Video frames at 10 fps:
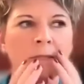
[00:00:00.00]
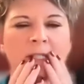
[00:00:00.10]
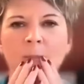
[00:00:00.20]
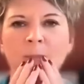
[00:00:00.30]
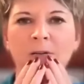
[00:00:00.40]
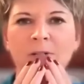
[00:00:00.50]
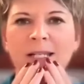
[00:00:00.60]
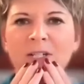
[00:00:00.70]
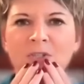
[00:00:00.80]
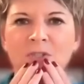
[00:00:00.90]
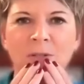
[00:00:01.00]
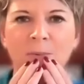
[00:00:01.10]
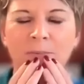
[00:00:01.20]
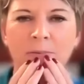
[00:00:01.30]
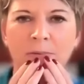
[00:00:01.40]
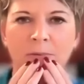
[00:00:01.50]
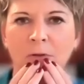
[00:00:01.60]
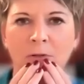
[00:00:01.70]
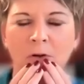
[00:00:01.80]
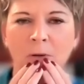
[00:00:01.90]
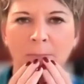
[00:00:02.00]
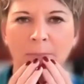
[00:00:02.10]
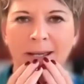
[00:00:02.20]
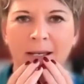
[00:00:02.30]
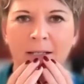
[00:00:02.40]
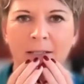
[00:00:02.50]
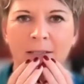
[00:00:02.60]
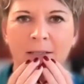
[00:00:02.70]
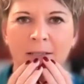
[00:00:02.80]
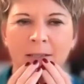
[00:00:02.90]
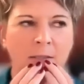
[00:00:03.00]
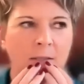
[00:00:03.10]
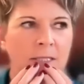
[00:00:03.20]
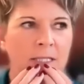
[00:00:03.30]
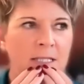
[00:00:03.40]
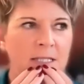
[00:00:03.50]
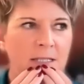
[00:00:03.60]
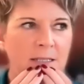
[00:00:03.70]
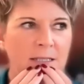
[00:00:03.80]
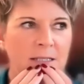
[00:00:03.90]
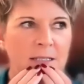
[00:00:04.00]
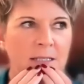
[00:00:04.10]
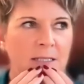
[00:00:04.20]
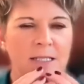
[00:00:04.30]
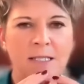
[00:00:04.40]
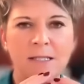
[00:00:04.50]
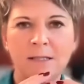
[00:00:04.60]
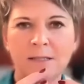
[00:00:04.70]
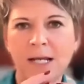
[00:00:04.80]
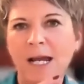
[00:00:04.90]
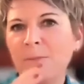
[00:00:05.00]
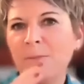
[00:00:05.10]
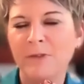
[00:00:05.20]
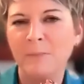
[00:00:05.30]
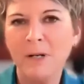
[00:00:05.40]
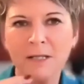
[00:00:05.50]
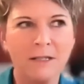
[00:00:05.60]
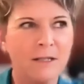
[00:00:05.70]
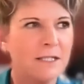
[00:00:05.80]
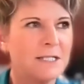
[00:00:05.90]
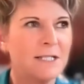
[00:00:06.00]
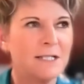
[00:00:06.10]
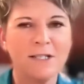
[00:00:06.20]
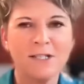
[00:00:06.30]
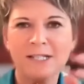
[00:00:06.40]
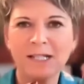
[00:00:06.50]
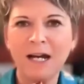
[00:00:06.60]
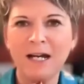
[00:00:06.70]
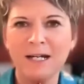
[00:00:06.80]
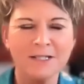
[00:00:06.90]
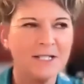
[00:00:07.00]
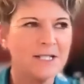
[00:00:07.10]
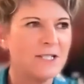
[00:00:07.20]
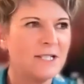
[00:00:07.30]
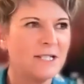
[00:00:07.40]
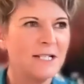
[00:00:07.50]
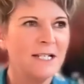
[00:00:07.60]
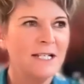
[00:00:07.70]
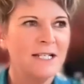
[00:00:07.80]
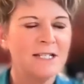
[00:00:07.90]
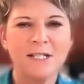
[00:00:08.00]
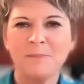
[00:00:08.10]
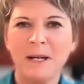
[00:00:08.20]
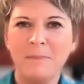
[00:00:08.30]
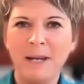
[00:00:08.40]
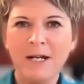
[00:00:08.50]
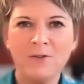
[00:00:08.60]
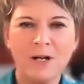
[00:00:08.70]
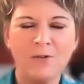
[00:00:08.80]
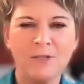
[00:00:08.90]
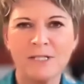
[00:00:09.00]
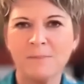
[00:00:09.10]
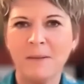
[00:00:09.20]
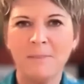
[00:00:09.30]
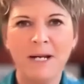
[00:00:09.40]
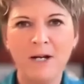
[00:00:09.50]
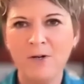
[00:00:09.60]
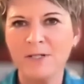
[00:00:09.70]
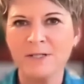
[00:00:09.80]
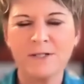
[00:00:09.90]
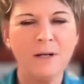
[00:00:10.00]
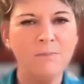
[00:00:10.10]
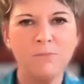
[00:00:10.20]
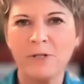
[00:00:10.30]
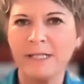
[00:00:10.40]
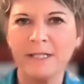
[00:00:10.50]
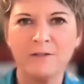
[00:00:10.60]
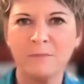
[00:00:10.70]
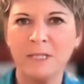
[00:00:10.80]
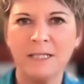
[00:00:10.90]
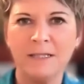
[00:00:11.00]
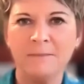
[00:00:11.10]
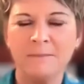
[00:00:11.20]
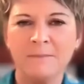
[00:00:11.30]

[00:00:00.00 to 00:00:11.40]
Is it my relationship gone bad? Is it the time of the month? Is it the stars? Is it my background? Is it my parents' upbringing of me?